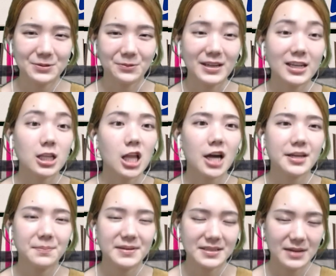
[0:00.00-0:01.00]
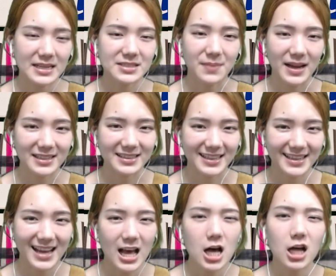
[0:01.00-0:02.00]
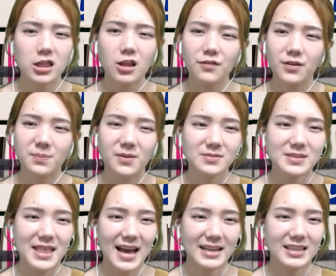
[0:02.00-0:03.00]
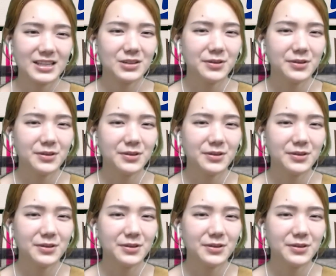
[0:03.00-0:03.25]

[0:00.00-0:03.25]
read a lot independently. Look for books that you're